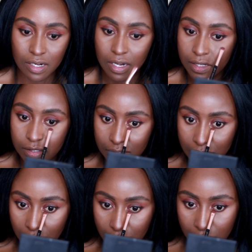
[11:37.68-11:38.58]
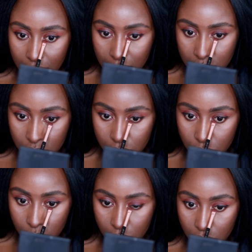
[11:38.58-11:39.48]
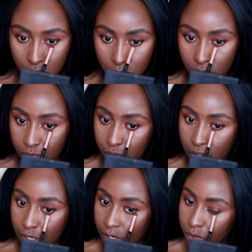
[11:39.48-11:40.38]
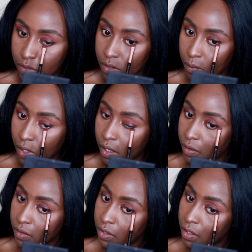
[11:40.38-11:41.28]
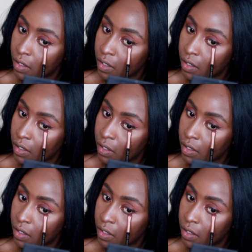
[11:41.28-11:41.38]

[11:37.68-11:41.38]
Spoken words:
the next day and you're doing it all over again with someone else.